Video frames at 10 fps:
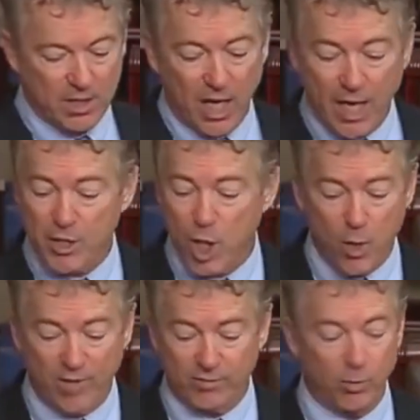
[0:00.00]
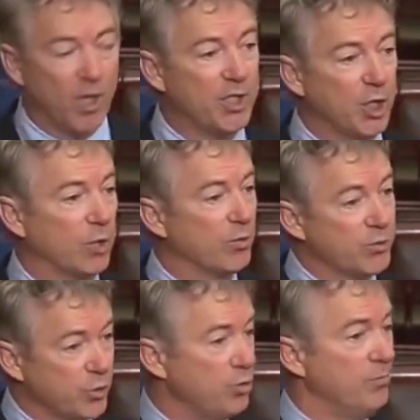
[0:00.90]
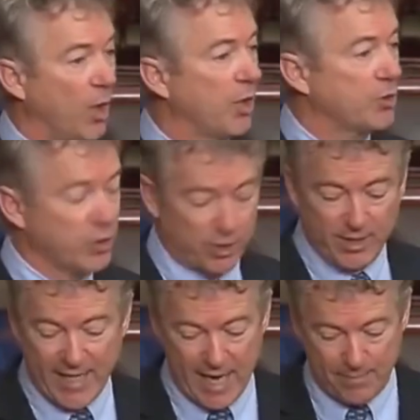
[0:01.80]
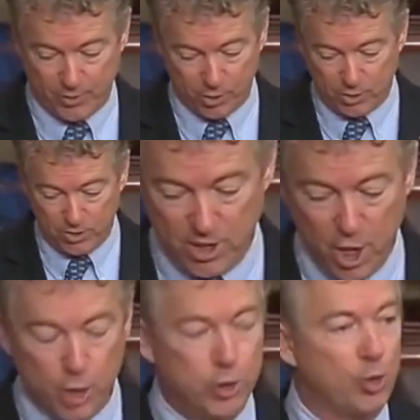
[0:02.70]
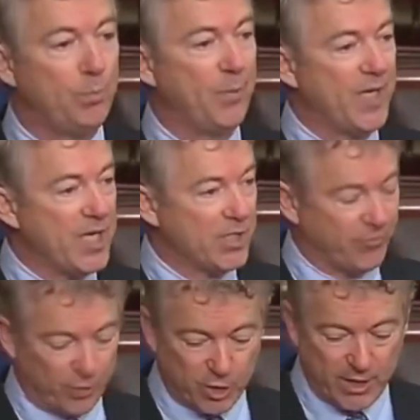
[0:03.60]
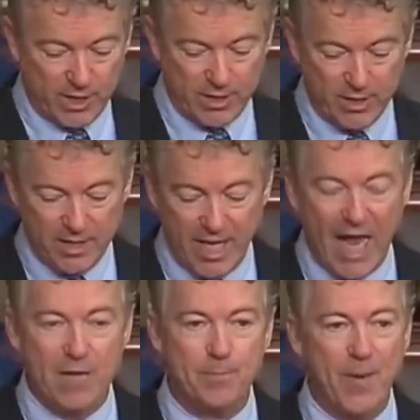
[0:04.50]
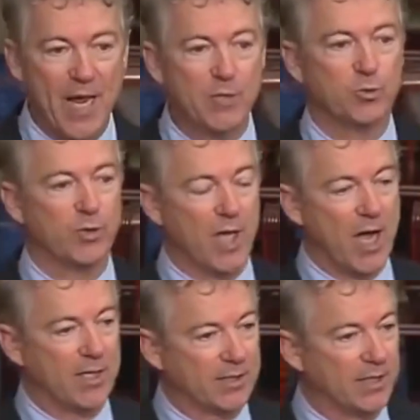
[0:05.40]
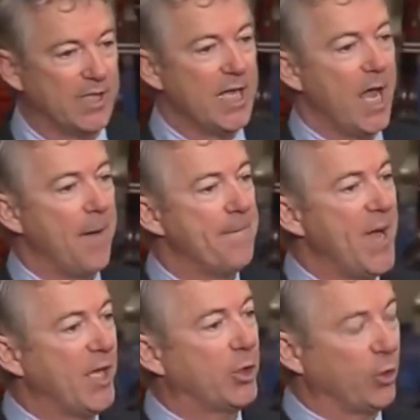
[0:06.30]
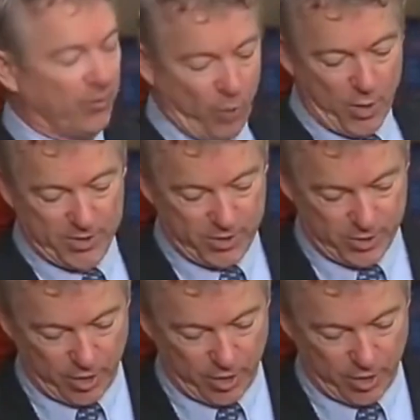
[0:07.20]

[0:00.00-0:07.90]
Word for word: I know everyone here will soon march to the Capitol to peacefully and patriotically make your voices